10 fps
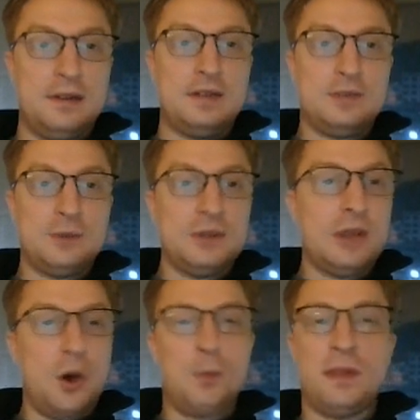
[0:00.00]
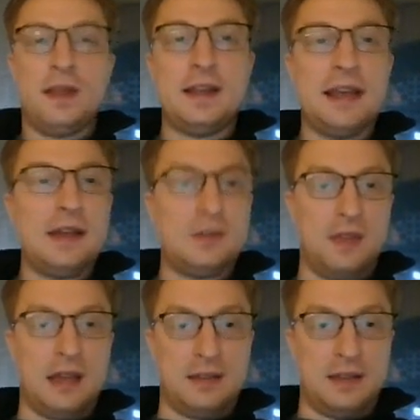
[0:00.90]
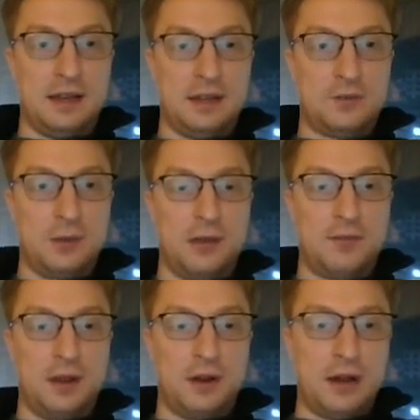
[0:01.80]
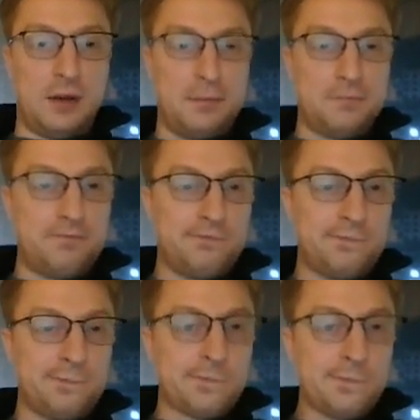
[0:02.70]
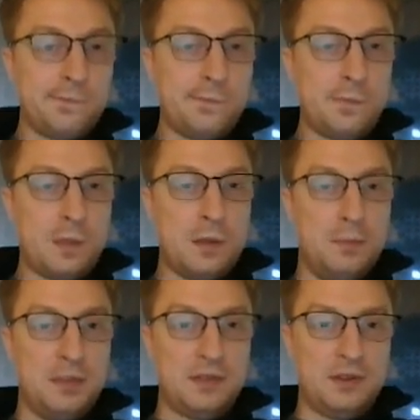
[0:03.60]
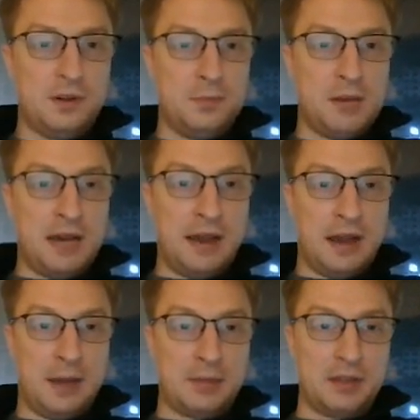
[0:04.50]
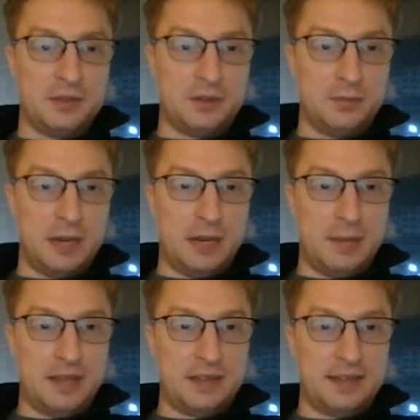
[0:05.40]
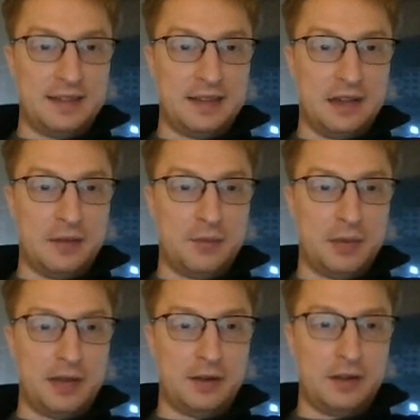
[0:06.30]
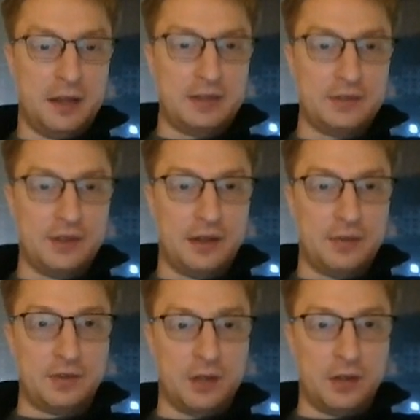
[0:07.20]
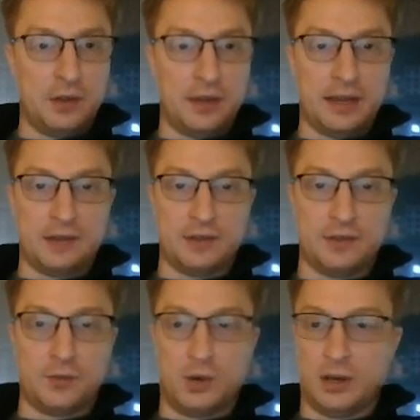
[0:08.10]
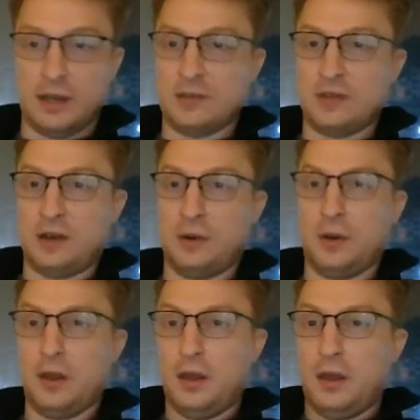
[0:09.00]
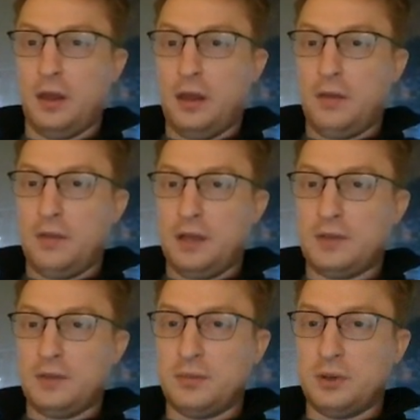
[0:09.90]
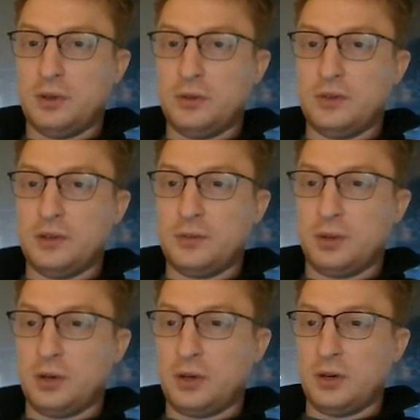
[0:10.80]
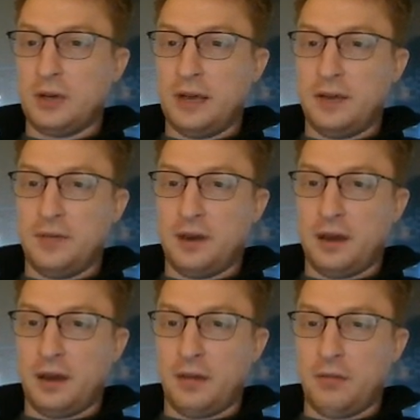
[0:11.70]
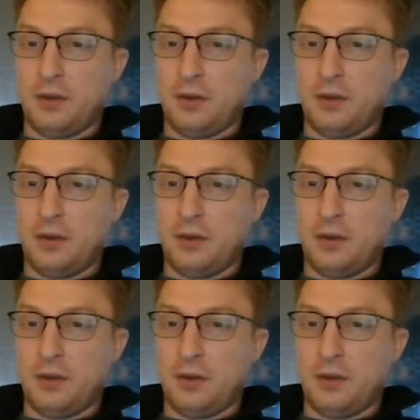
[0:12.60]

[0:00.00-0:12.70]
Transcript: He's really hoping that he has that tight end spot figured out. Mixon on bye, Hopkins on bye. Makes it tough, but not as tough as all of the guys that Swan has out. Fantasy Pros has Parker 95,